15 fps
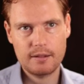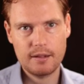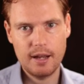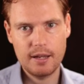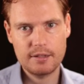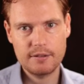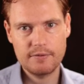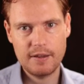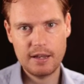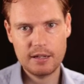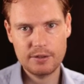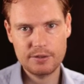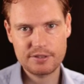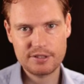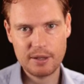
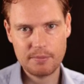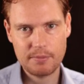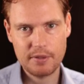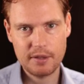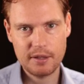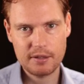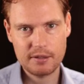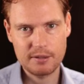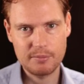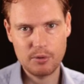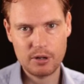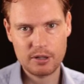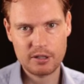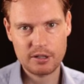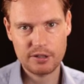undervalues something, the
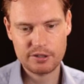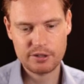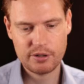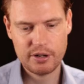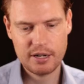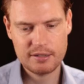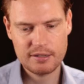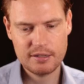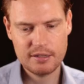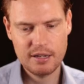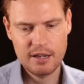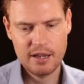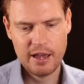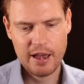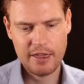market goes crazy,
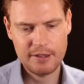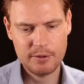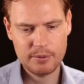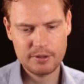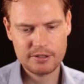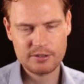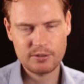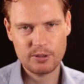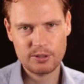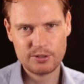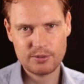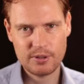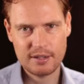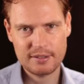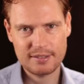and then when it
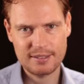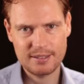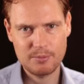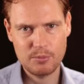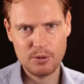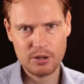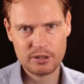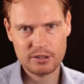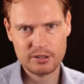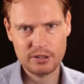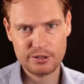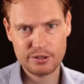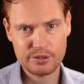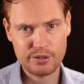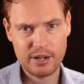starts rising, the market
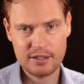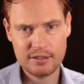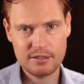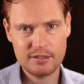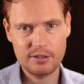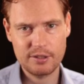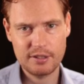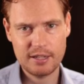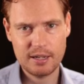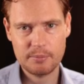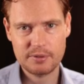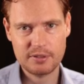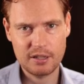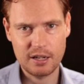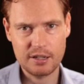goes crazy on the
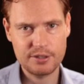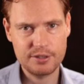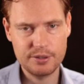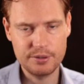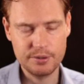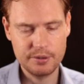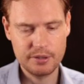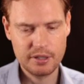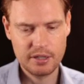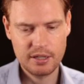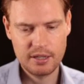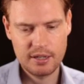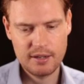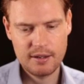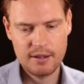upside too.
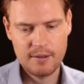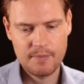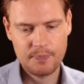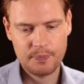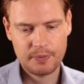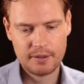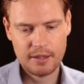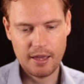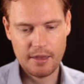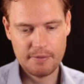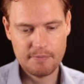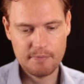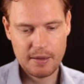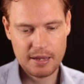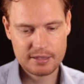
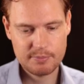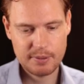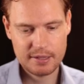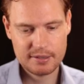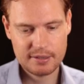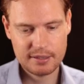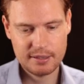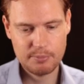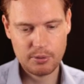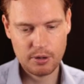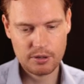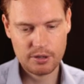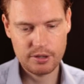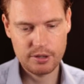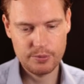And that's basically
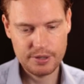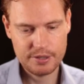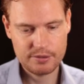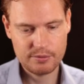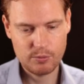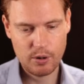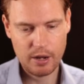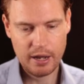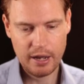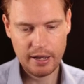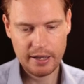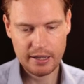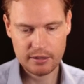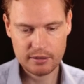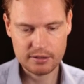part of the reason why I
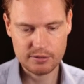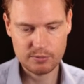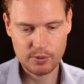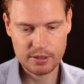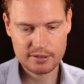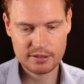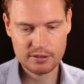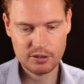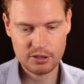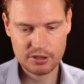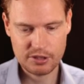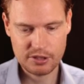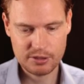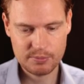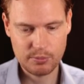held it. Once it got
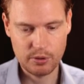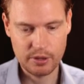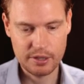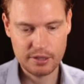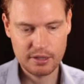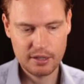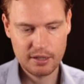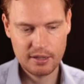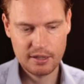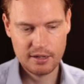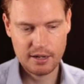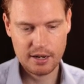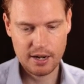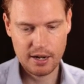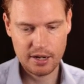to this point,
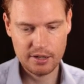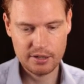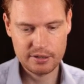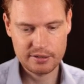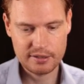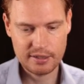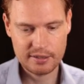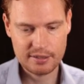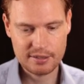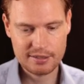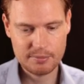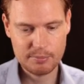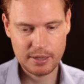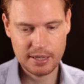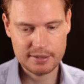I was
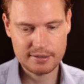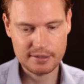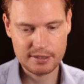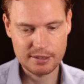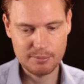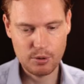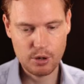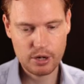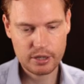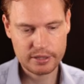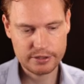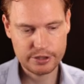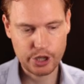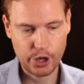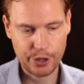anticipating the
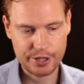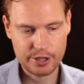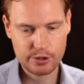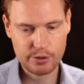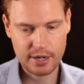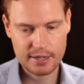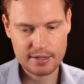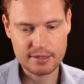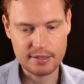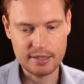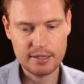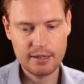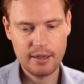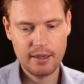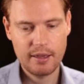market going crazy